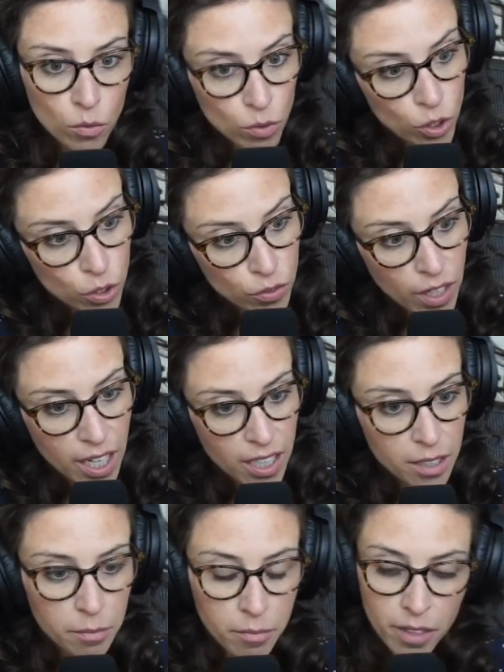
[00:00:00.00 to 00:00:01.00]
You've got
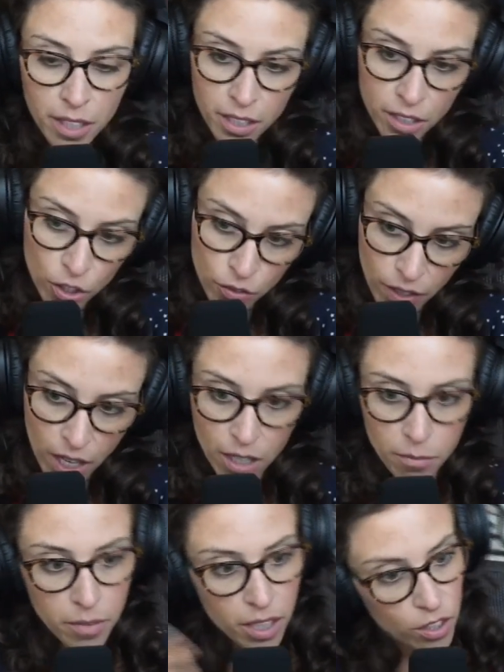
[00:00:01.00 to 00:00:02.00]
them, then you've got
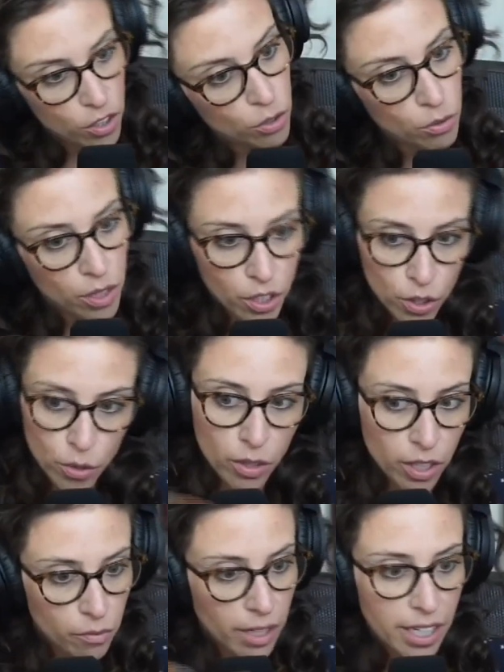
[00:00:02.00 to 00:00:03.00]
them, then you,
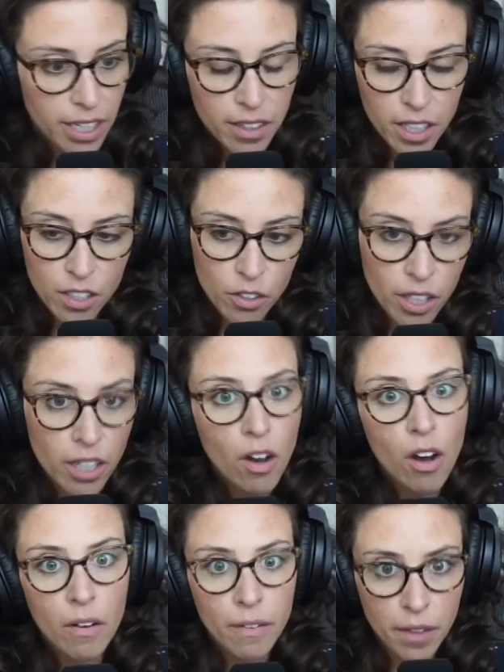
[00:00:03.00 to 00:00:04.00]
right? And then you're like,
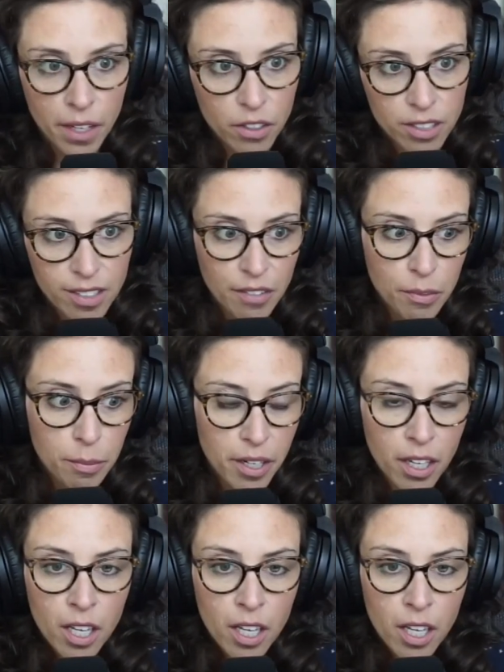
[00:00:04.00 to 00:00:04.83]
oh, thank goodness I have a break.